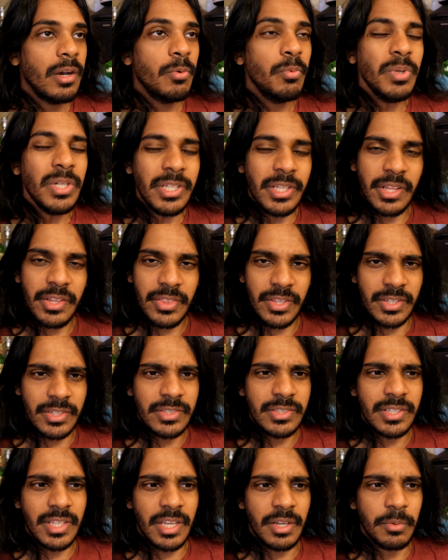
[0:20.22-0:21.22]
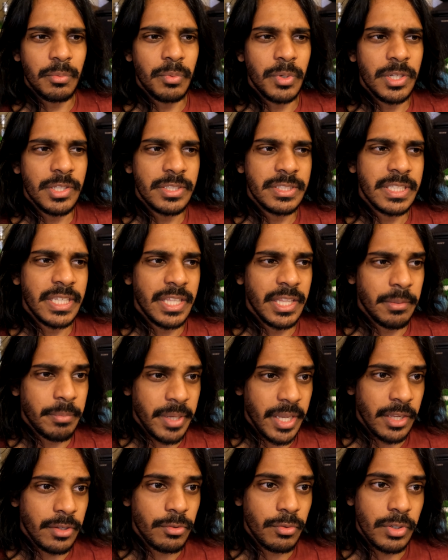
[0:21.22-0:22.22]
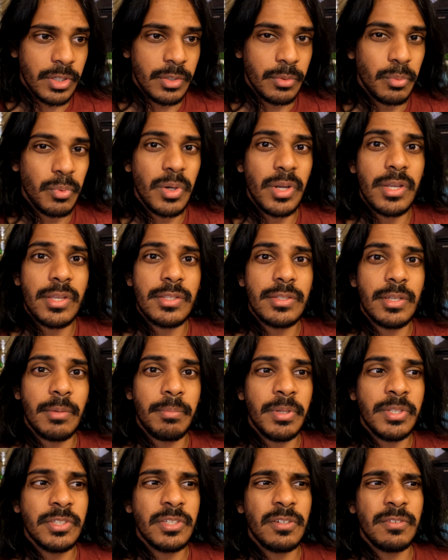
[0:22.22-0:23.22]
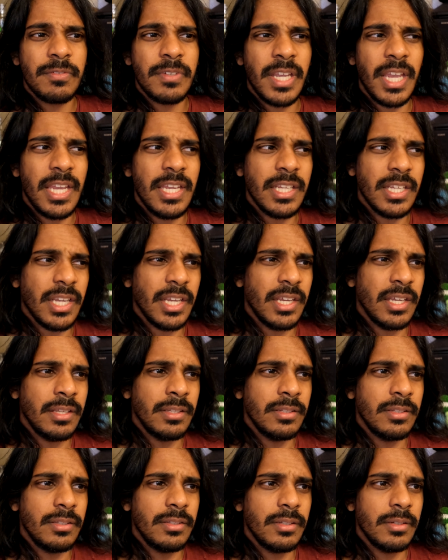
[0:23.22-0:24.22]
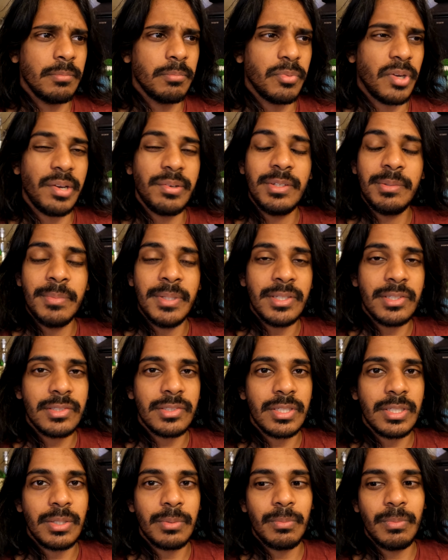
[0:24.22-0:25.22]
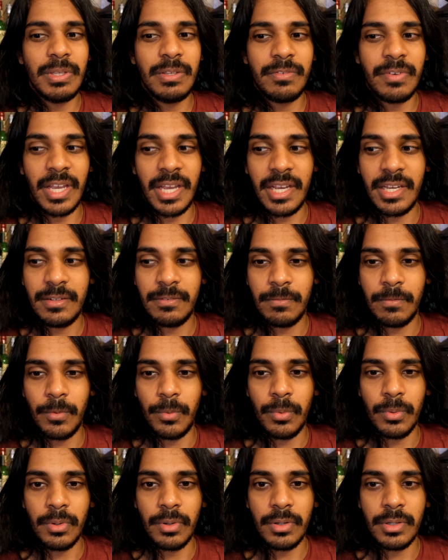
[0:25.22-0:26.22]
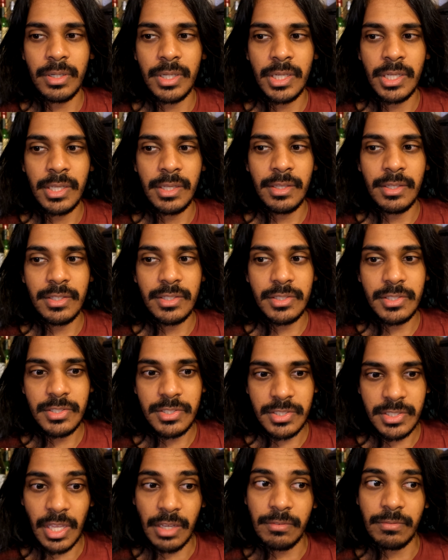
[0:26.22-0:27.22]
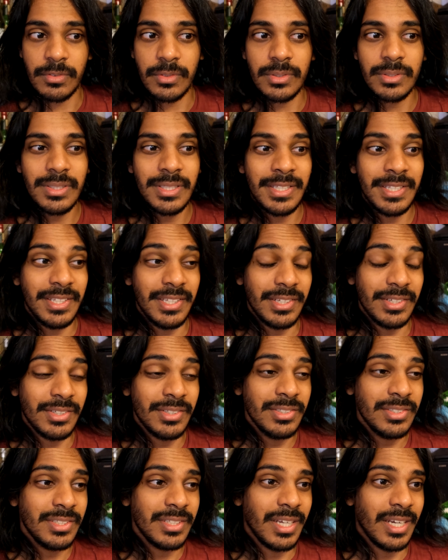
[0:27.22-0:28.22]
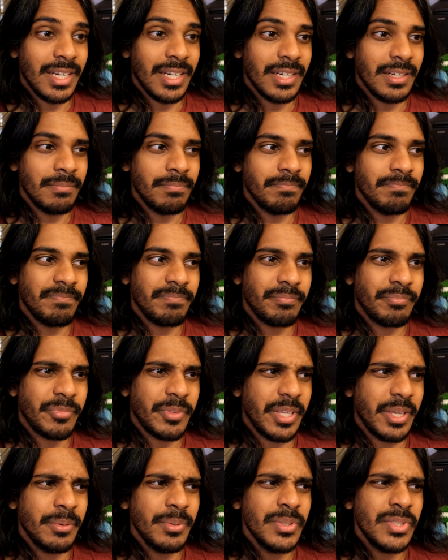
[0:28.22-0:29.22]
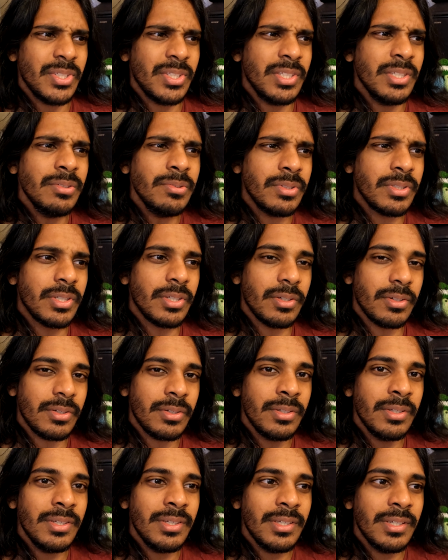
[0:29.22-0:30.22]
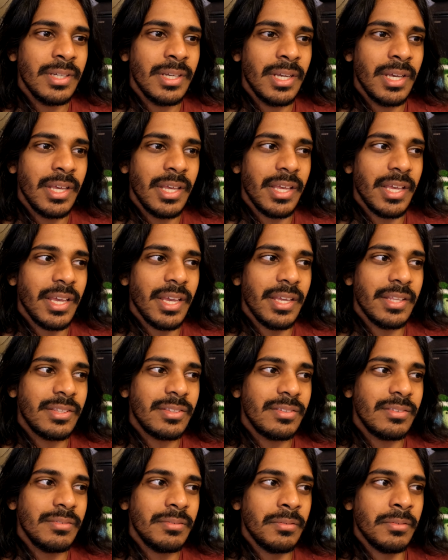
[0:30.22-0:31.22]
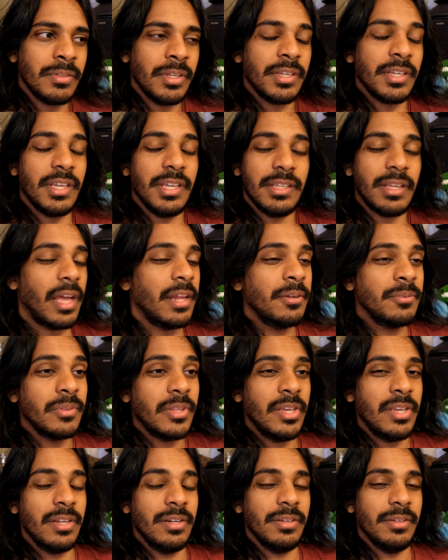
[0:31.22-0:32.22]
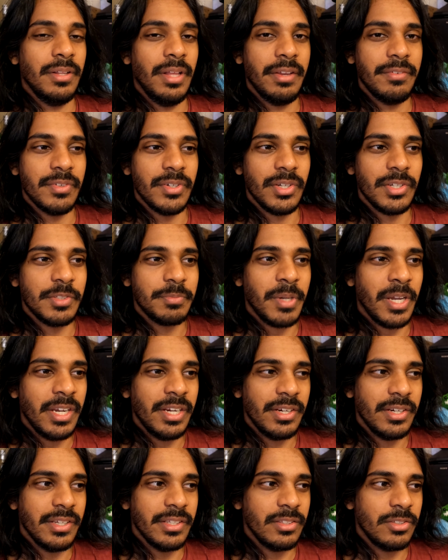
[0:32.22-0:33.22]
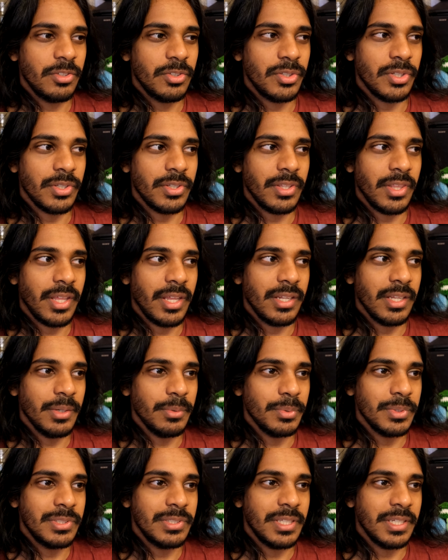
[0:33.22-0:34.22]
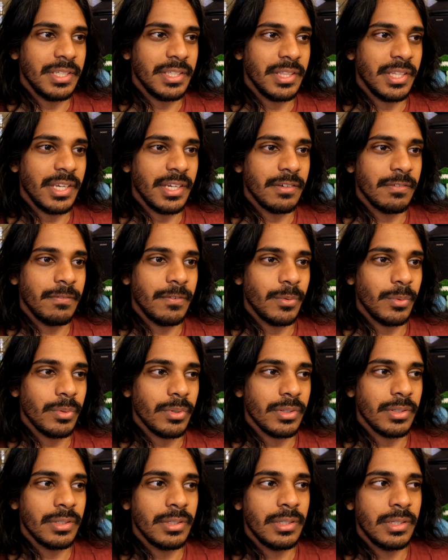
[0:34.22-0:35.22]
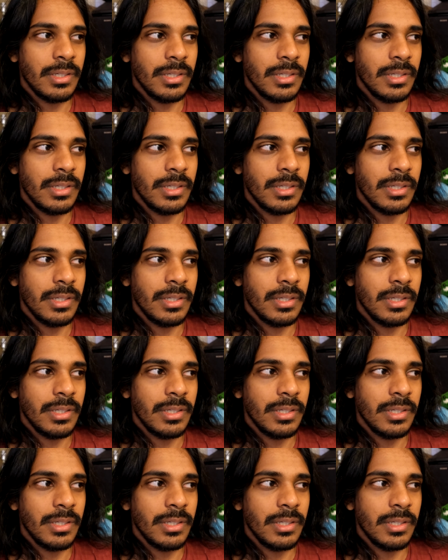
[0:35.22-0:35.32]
One of the things that was in the pantry was a bunch of cake and brownie mix we've had for several years. Um, it was still good, it like it, I don't think it'll ever expire. It's just that it was sitting there for